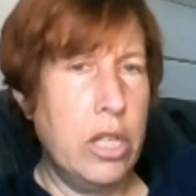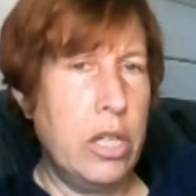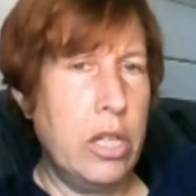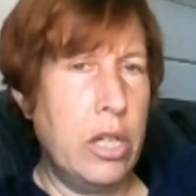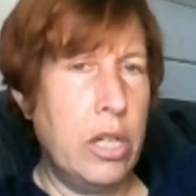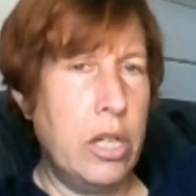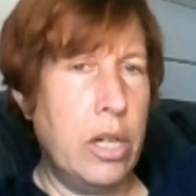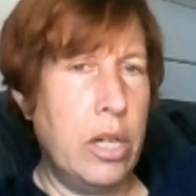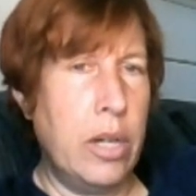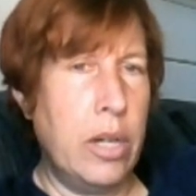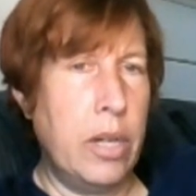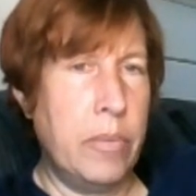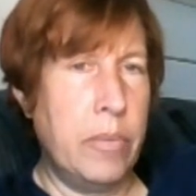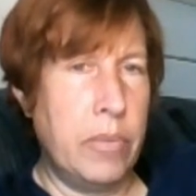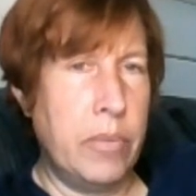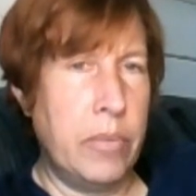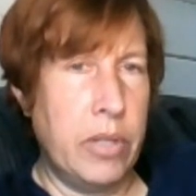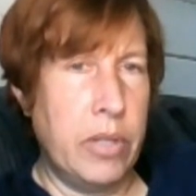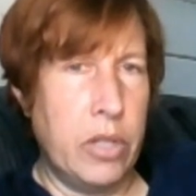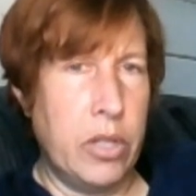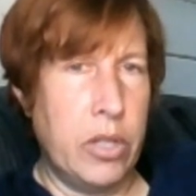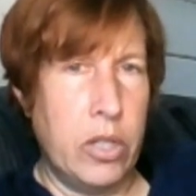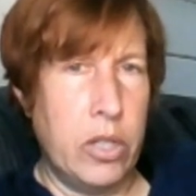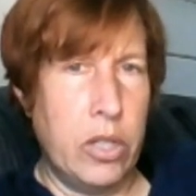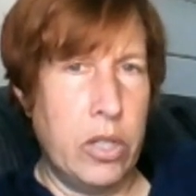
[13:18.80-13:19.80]
Um,
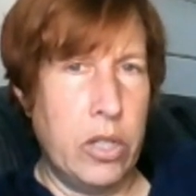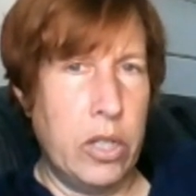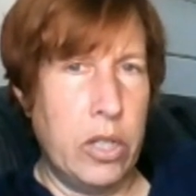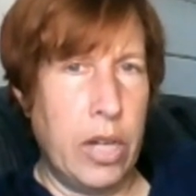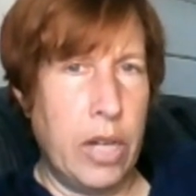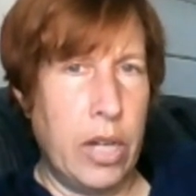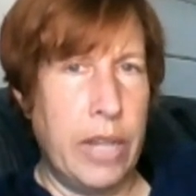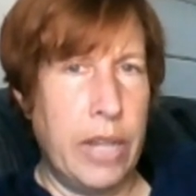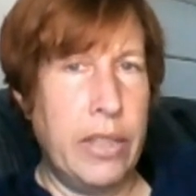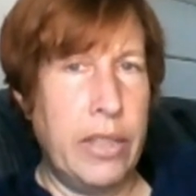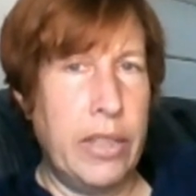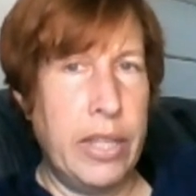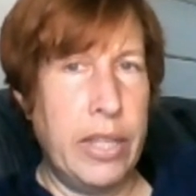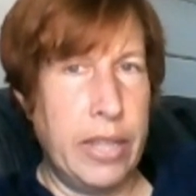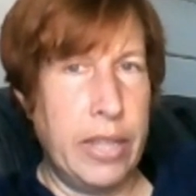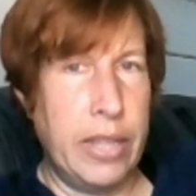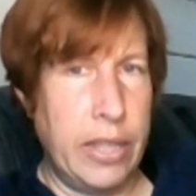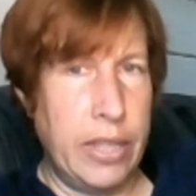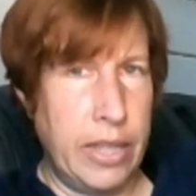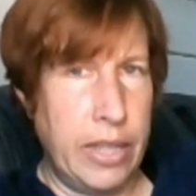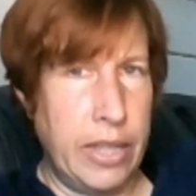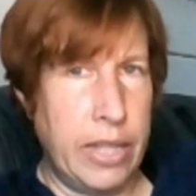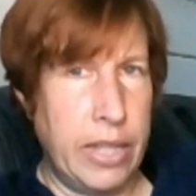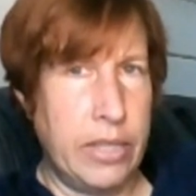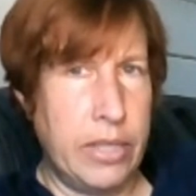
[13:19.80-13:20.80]
I think
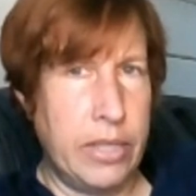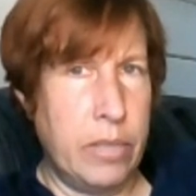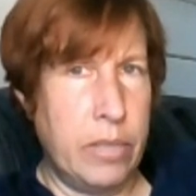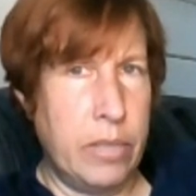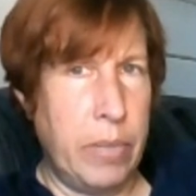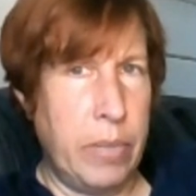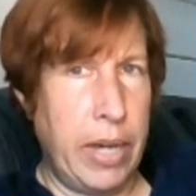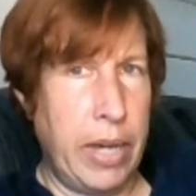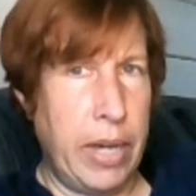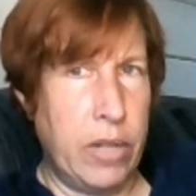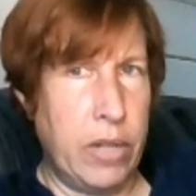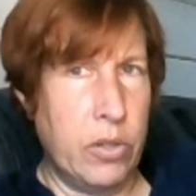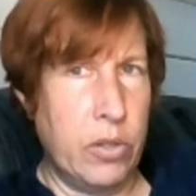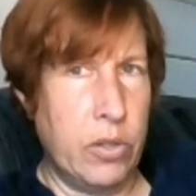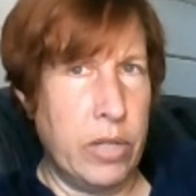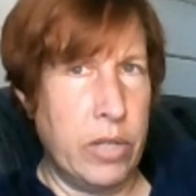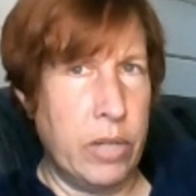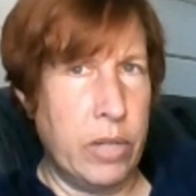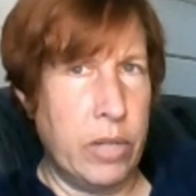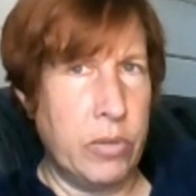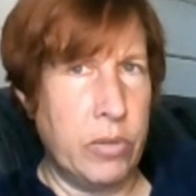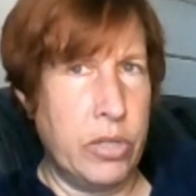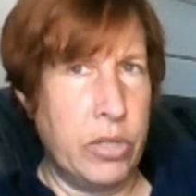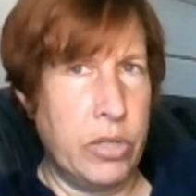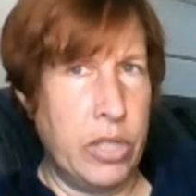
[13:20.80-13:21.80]
that that's the pattern
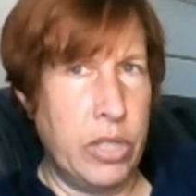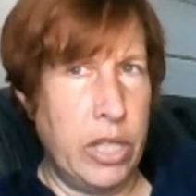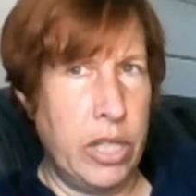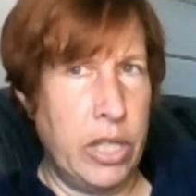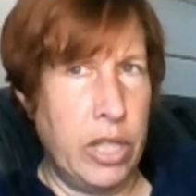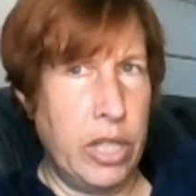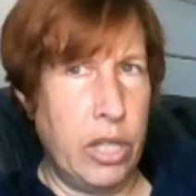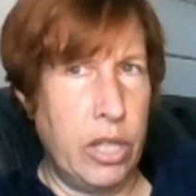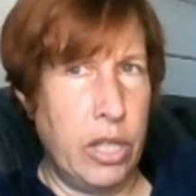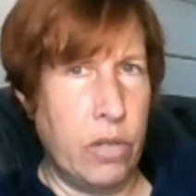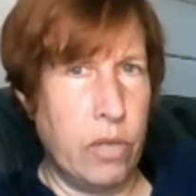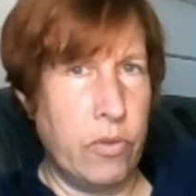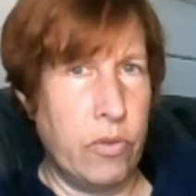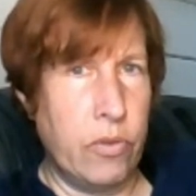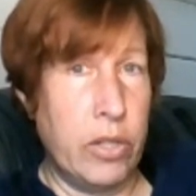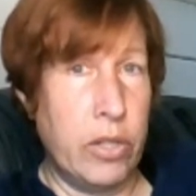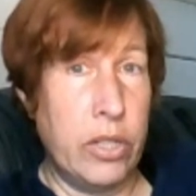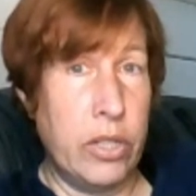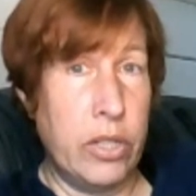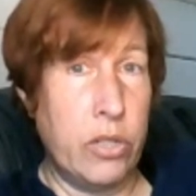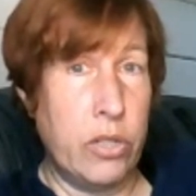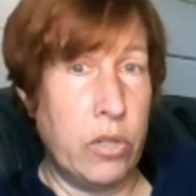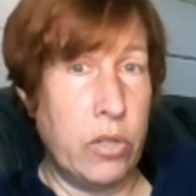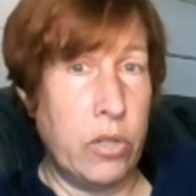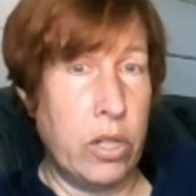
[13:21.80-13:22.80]
that we're seeing here very
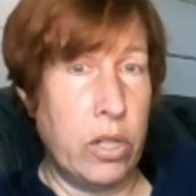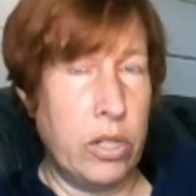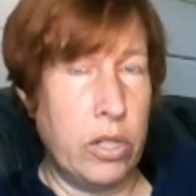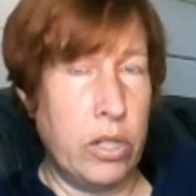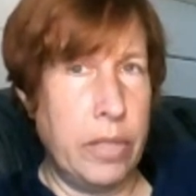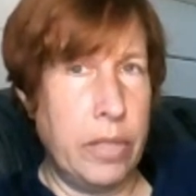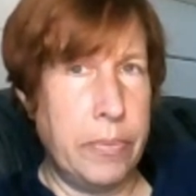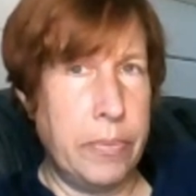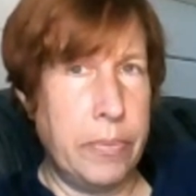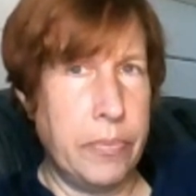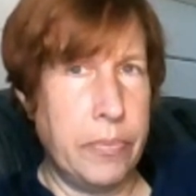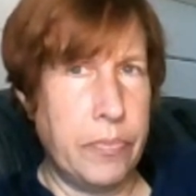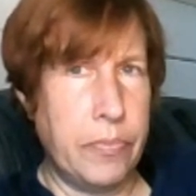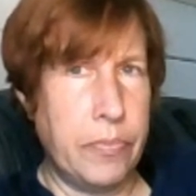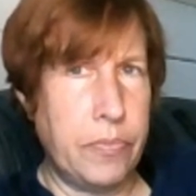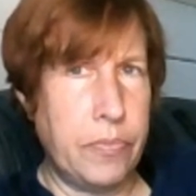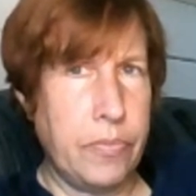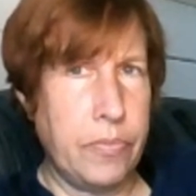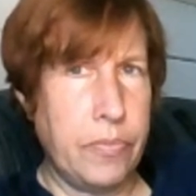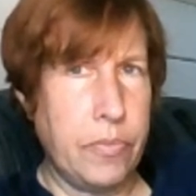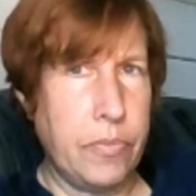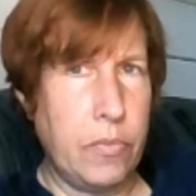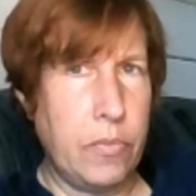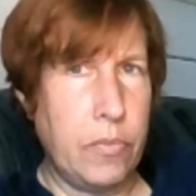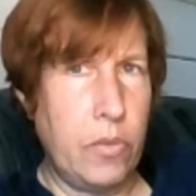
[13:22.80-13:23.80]
strongly.
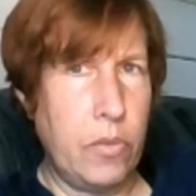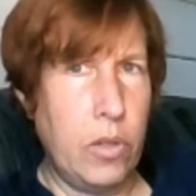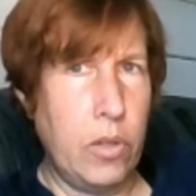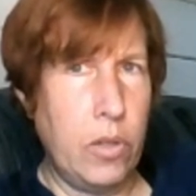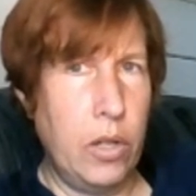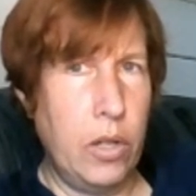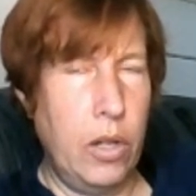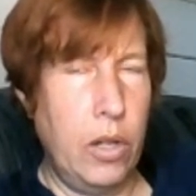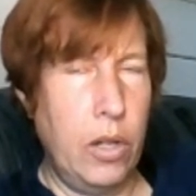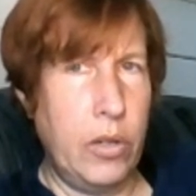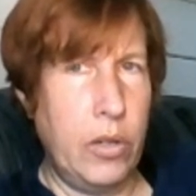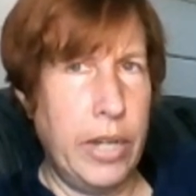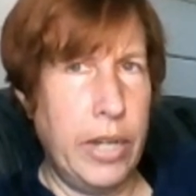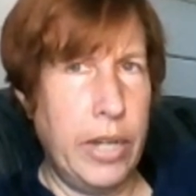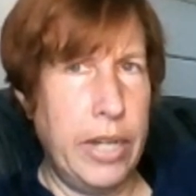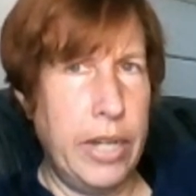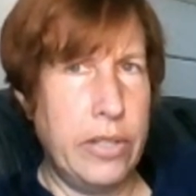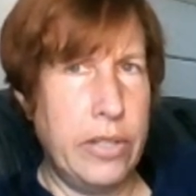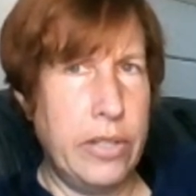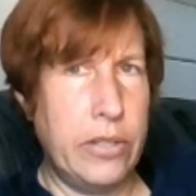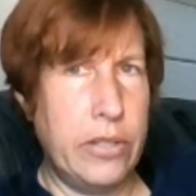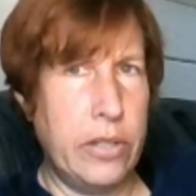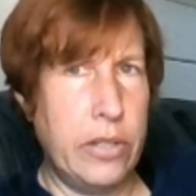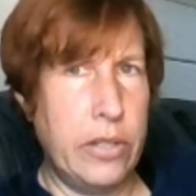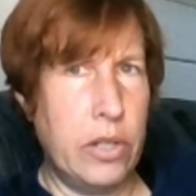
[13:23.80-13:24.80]
Okay,
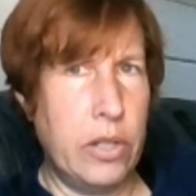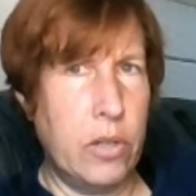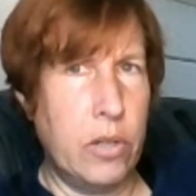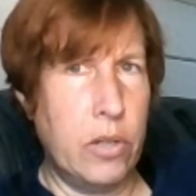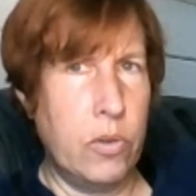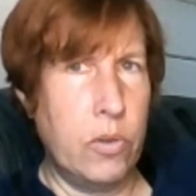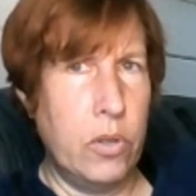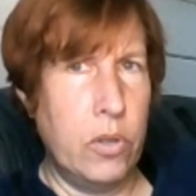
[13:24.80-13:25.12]
so